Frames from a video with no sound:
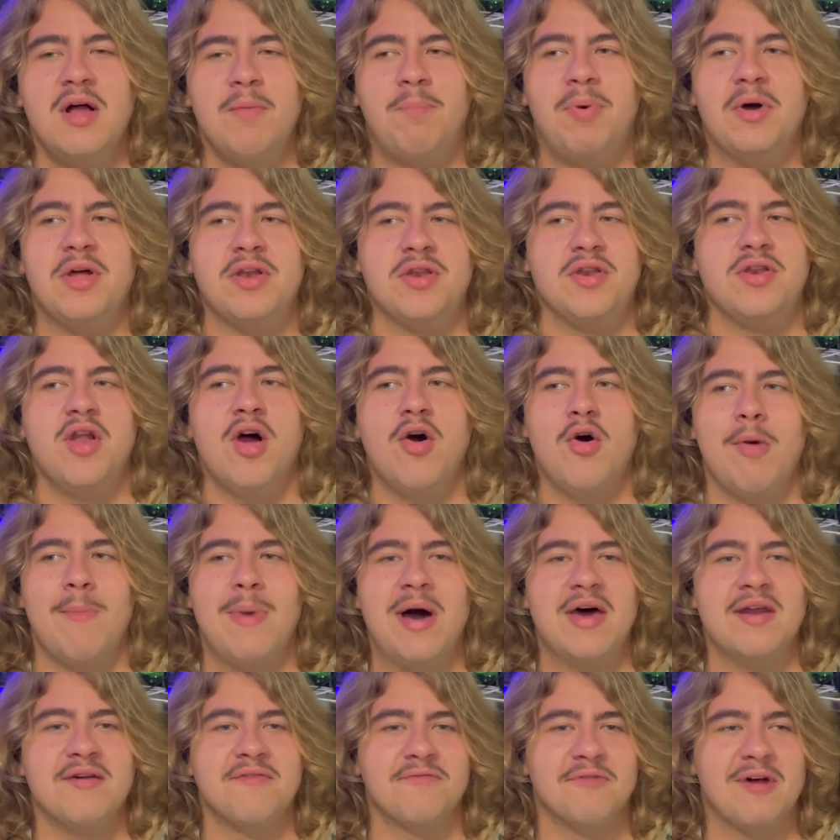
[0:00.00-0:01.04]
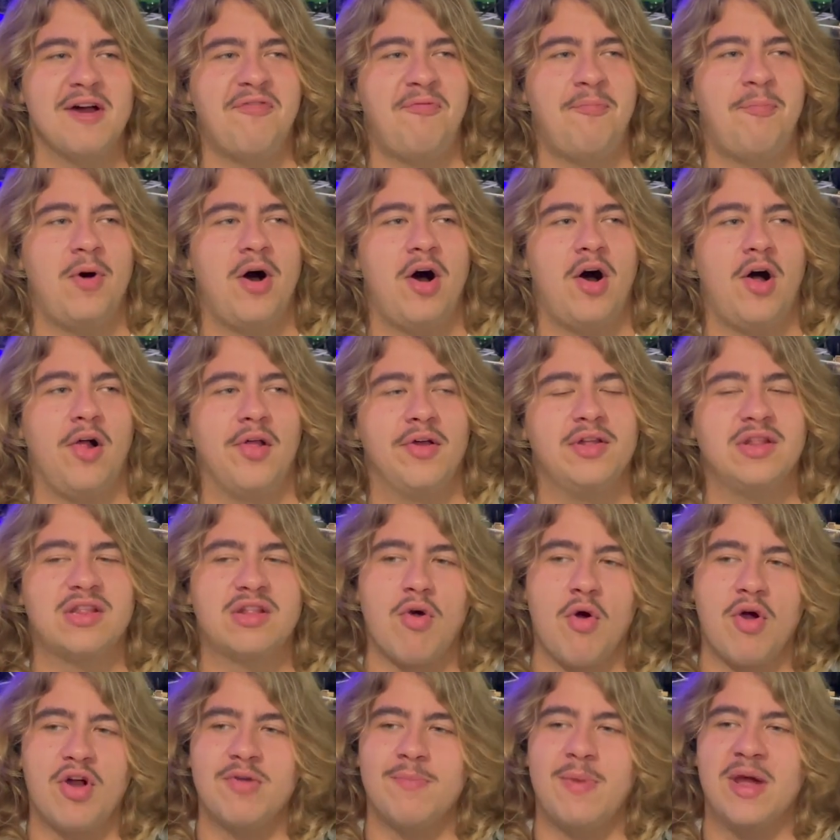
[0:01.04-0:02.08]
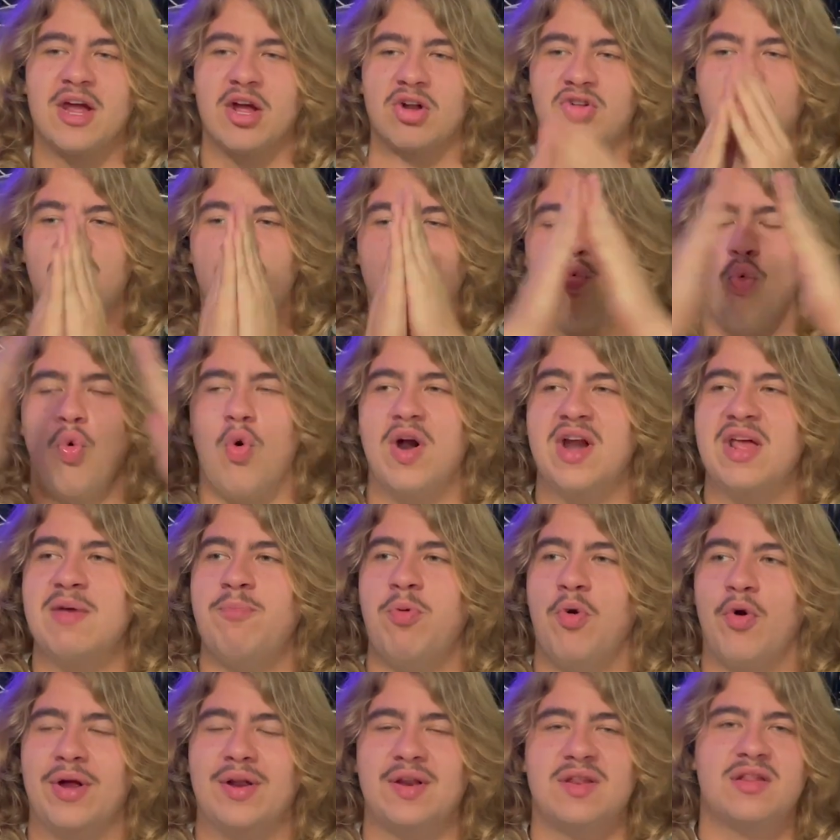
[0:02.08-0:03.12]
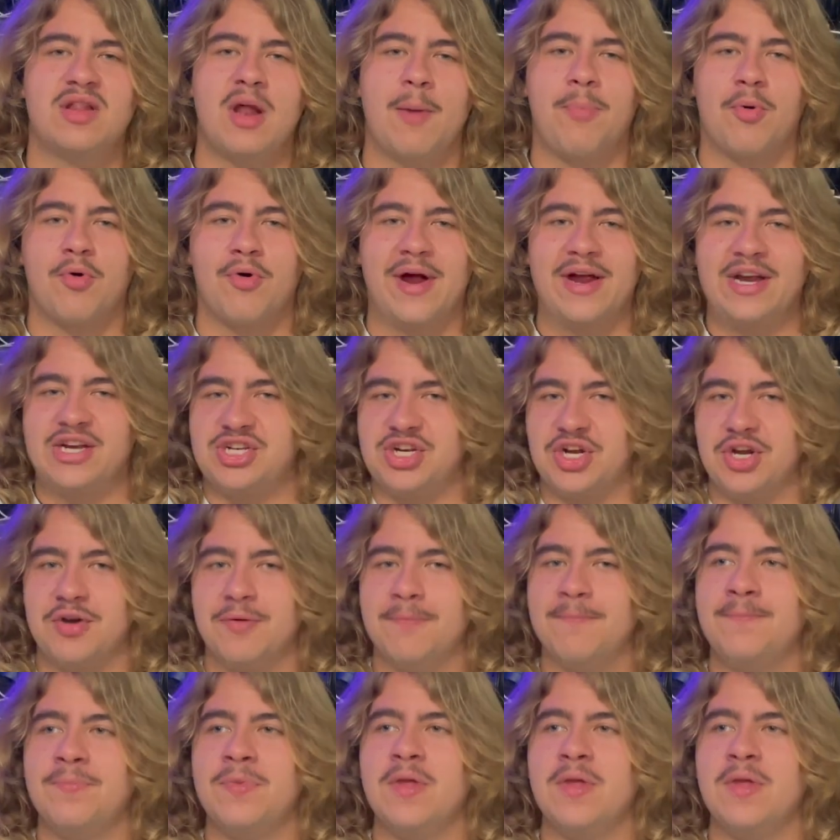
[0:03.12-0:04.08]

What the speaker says: But no amount of ref ball is going to make a 20-point separation.